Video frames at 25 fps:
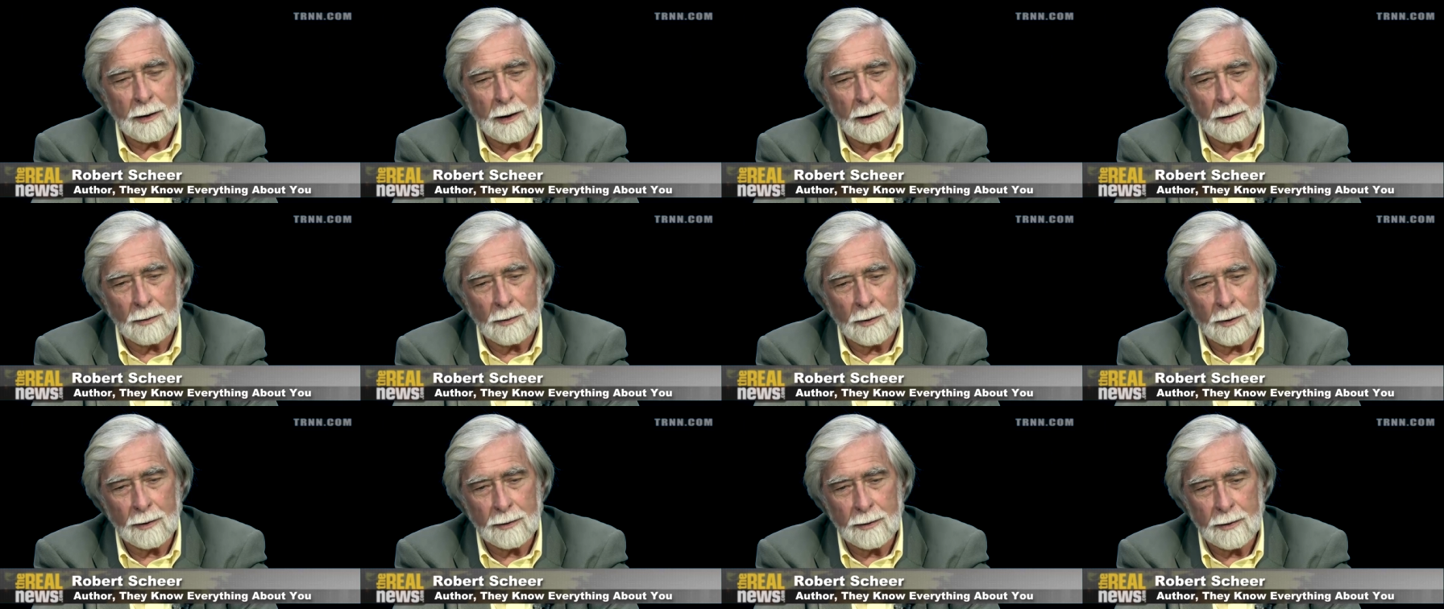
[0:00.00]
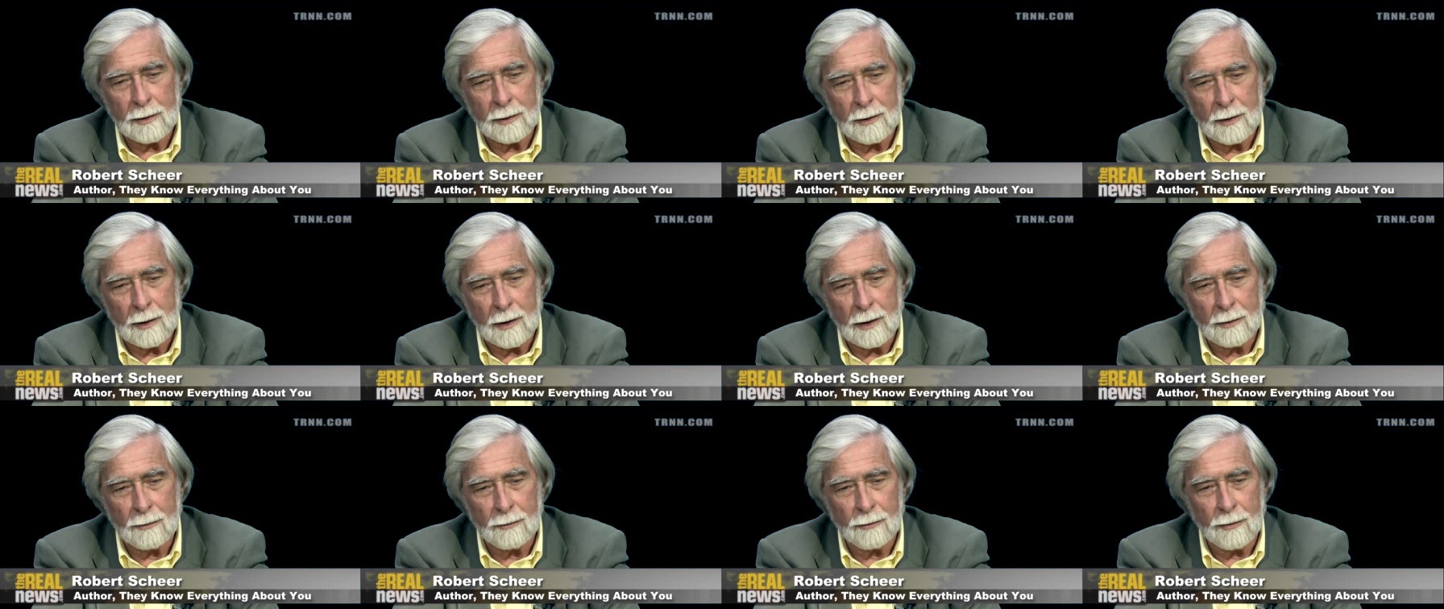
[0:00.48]
I was
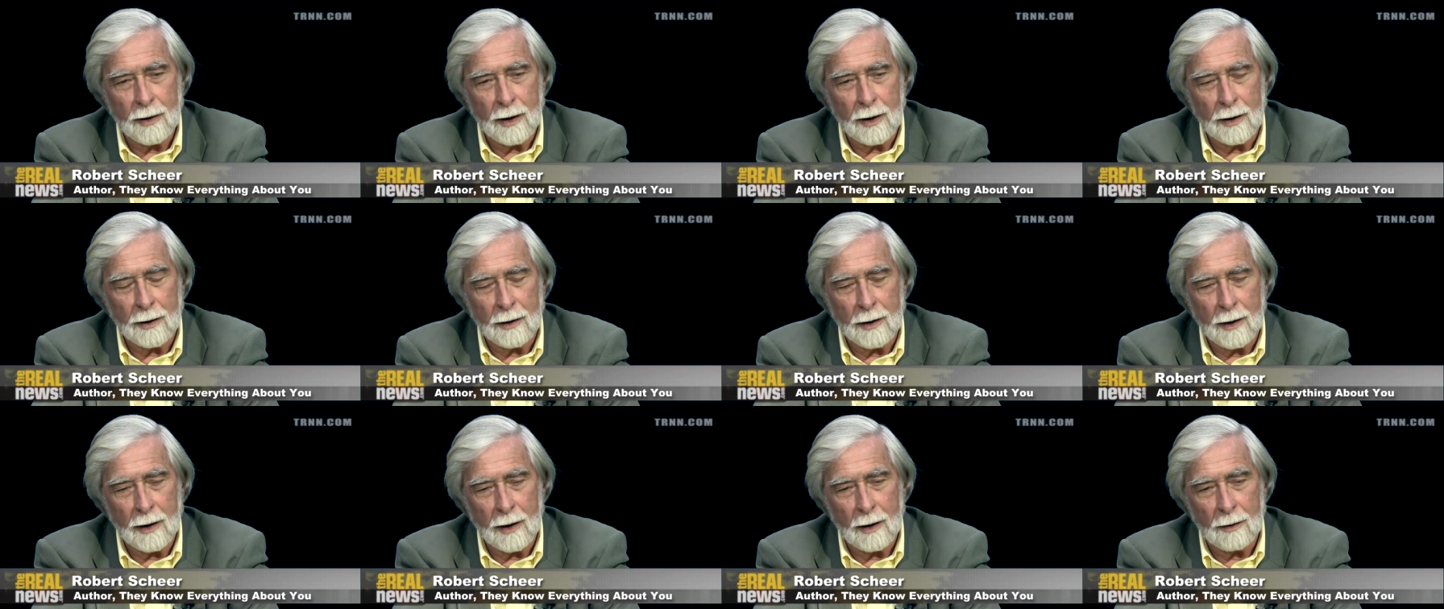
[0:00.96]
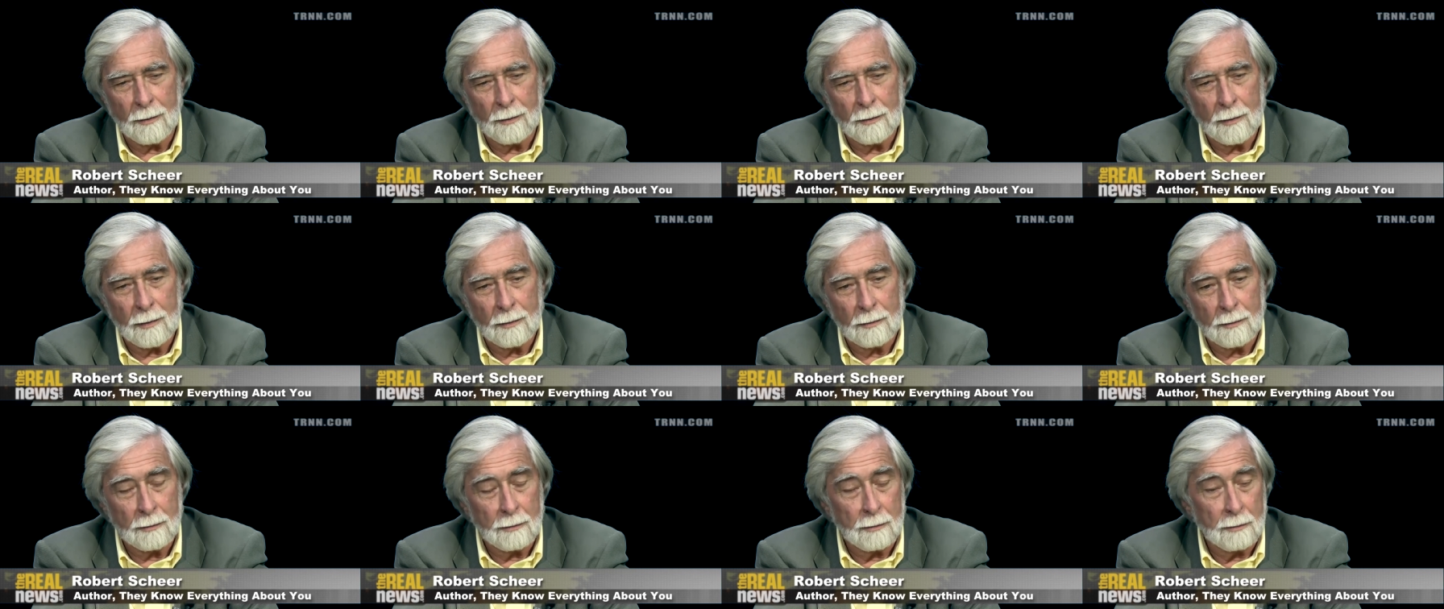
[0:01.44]
in Vietnam,
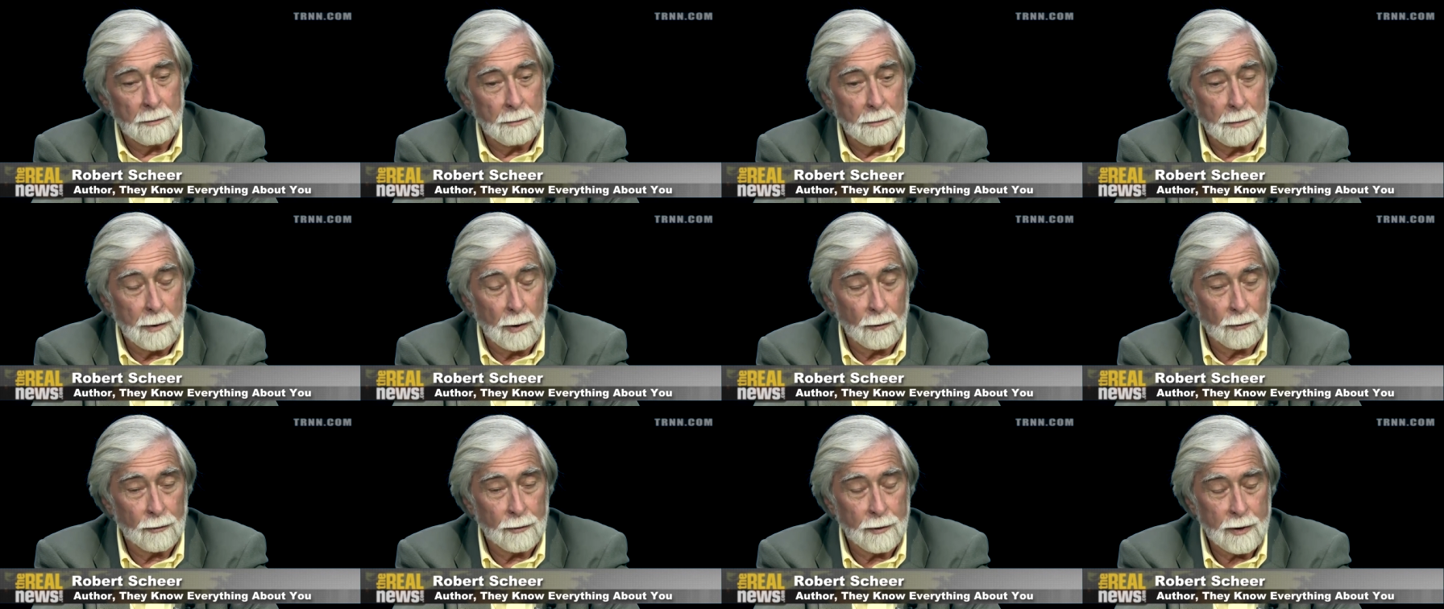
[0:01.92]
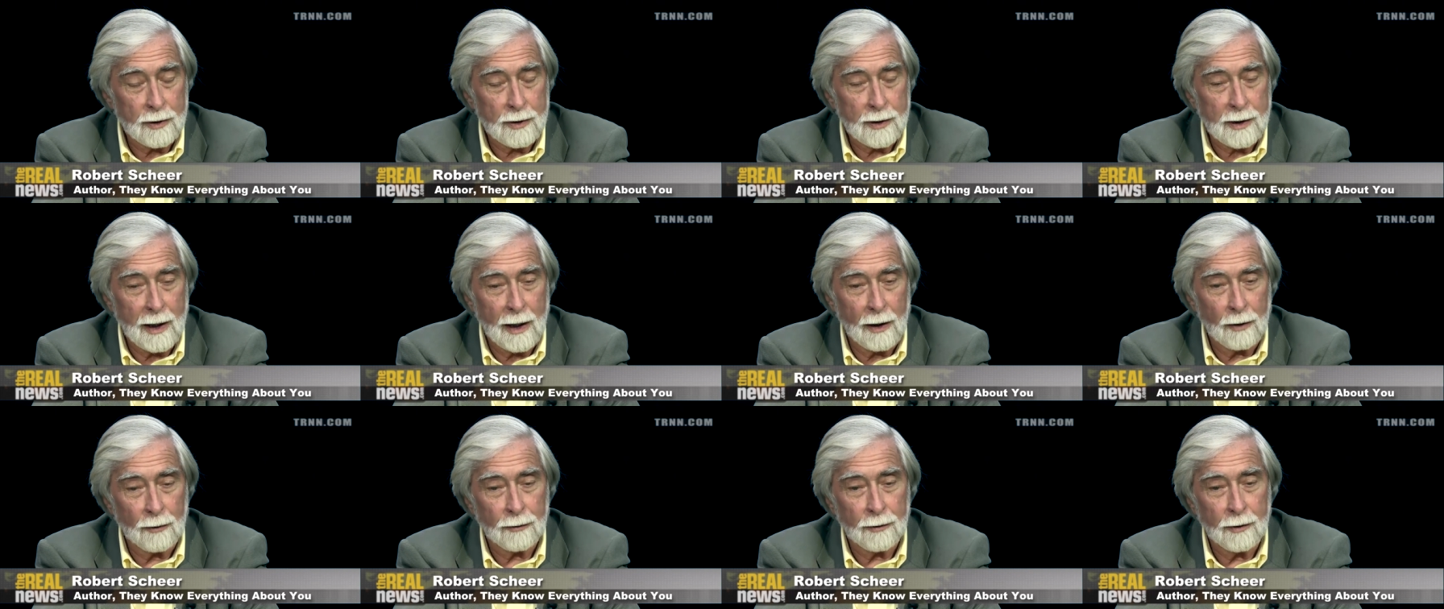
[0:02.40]
both the
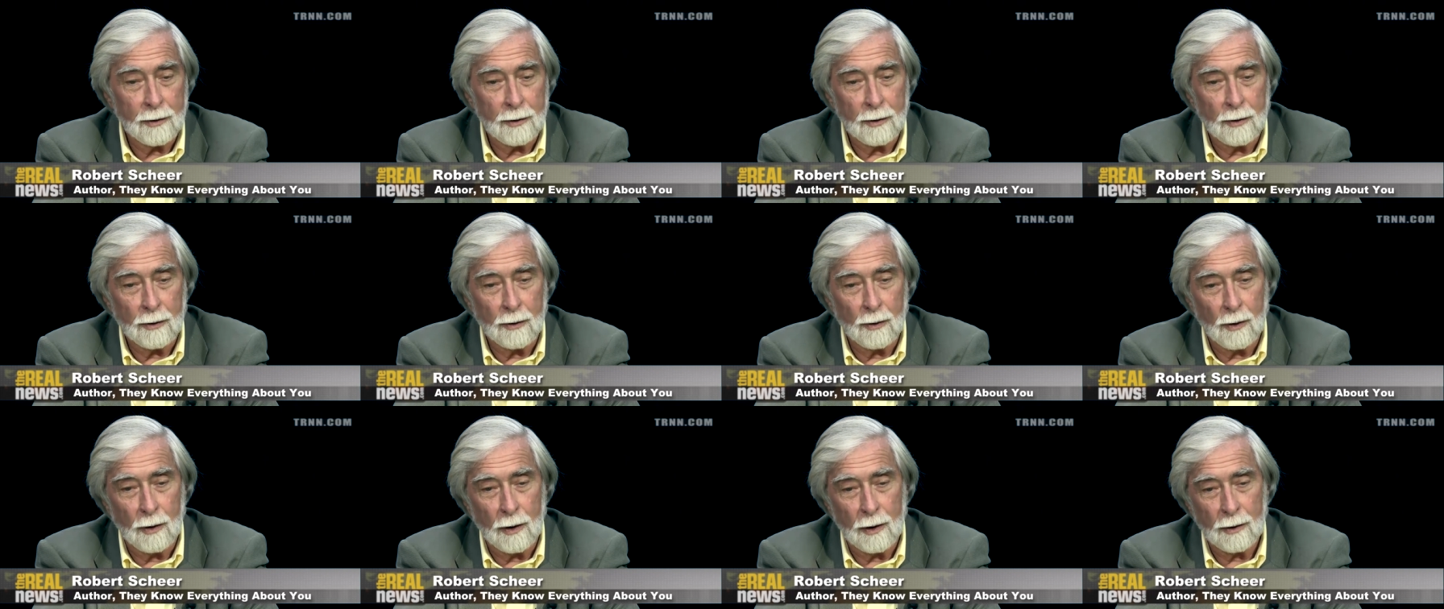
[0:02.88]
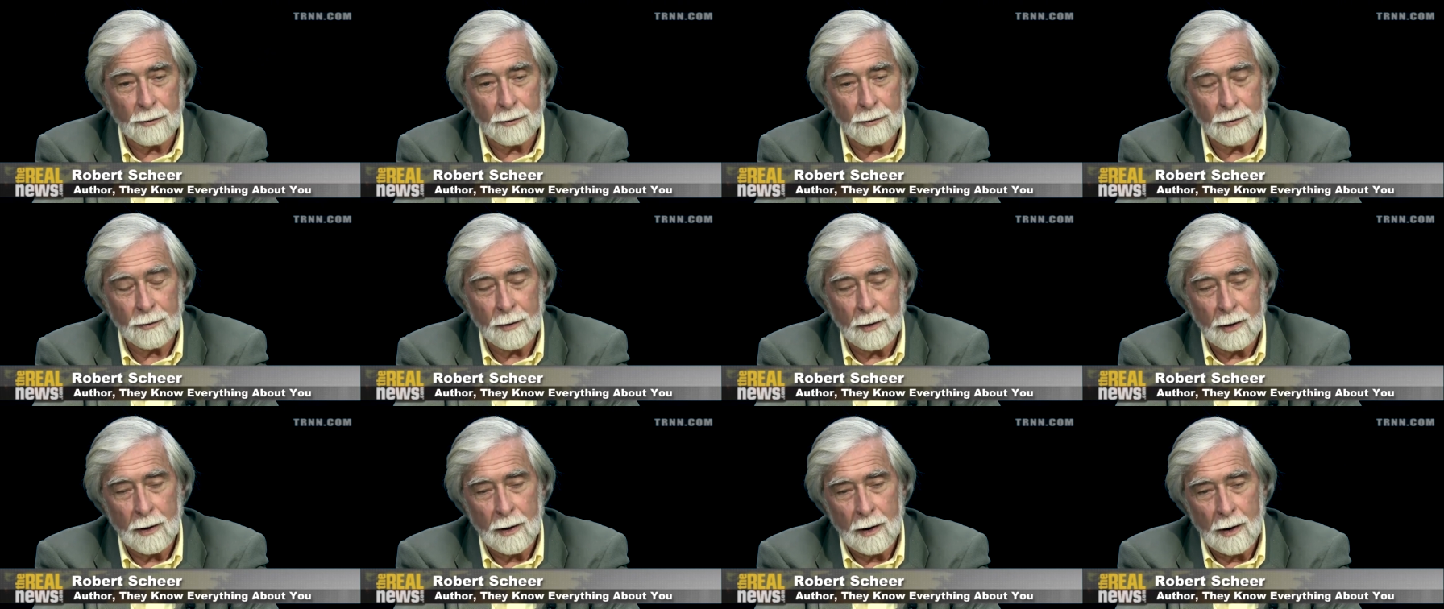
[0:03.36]
South and the
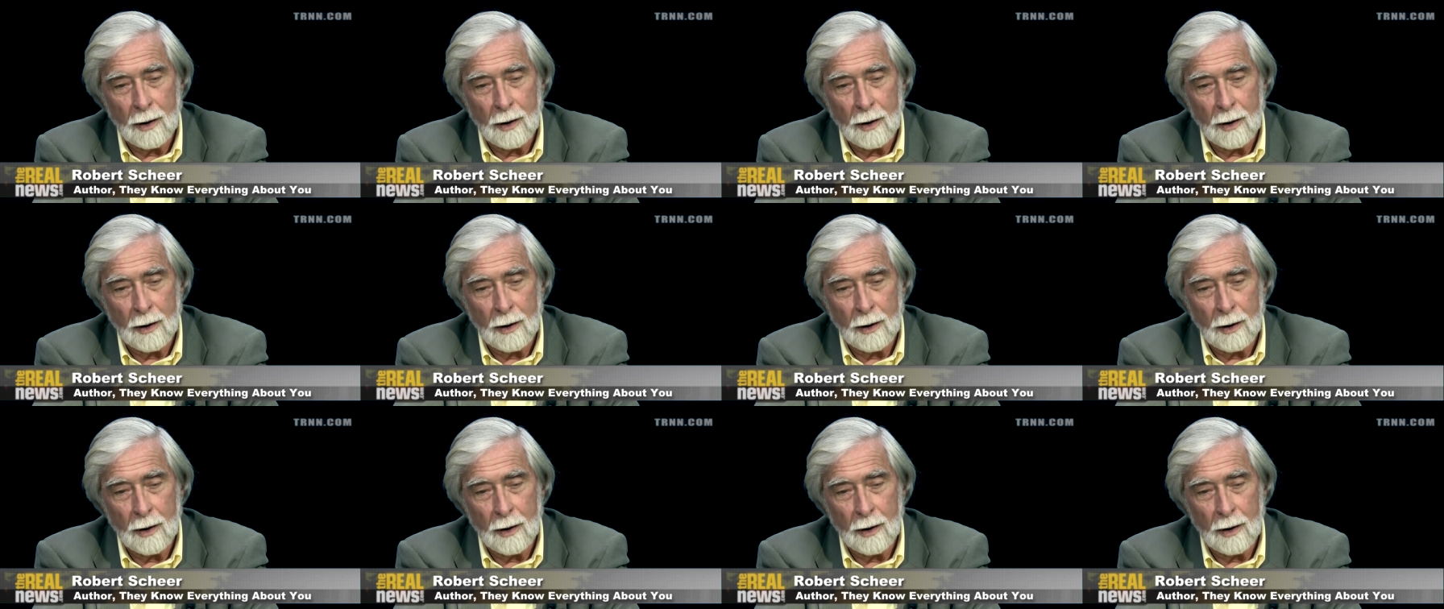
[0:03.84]
North,